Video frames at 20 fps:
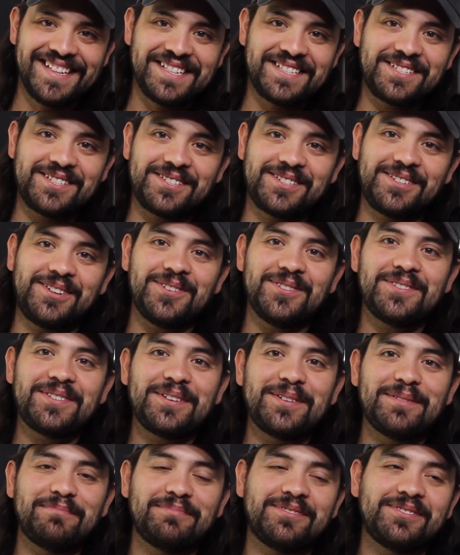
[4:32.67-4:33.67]
Just
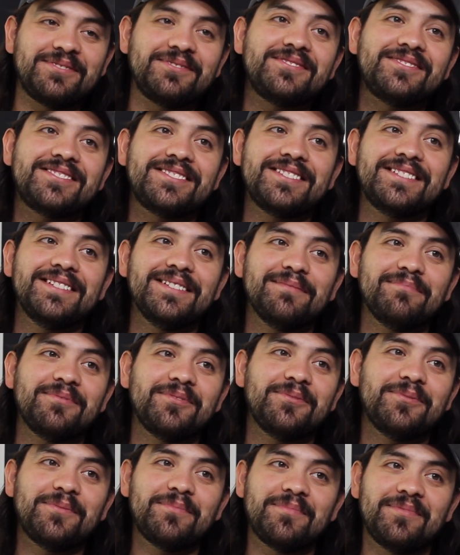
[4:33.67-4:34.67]
going up to a
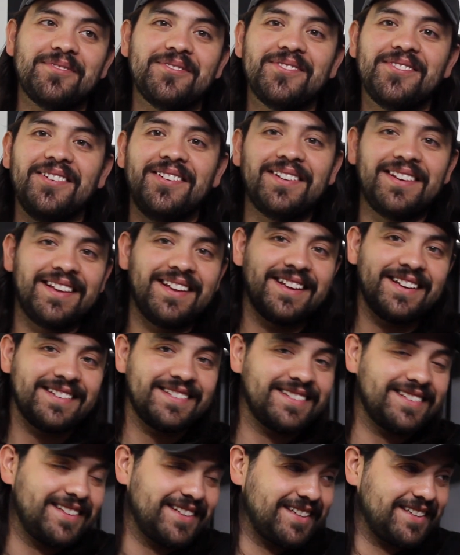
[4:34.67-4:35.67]
GW employee and like
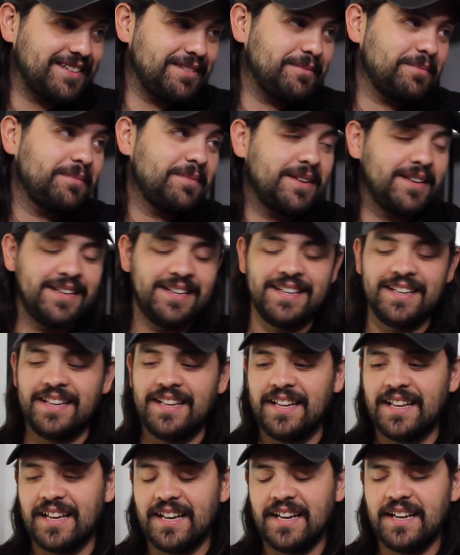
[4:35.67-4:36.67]
sticking them.
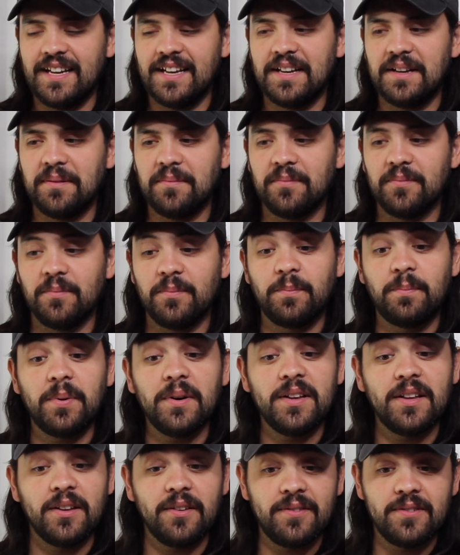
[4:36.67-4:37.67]

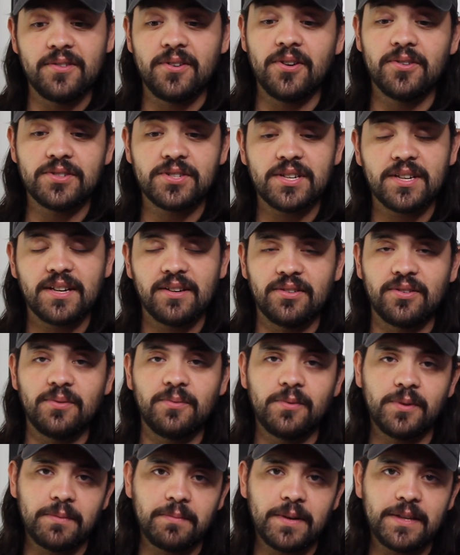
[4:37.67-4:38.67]
But if you go check out the
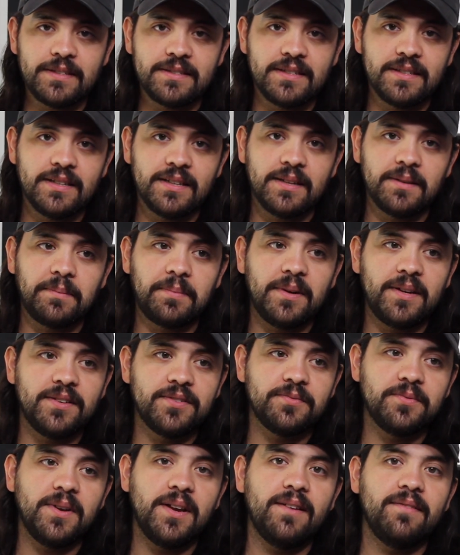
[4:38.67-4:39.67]
One Mind Syndicate
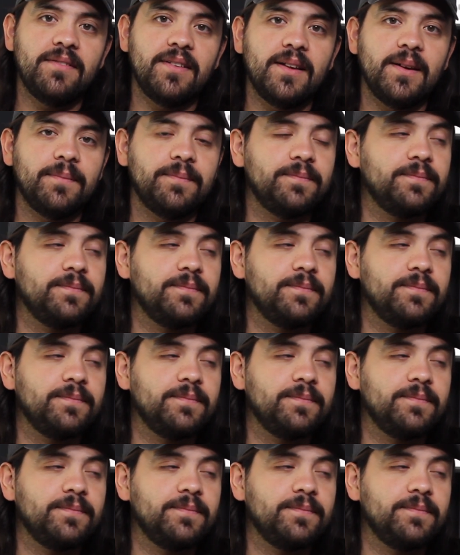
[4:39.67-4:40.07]
page, we have that.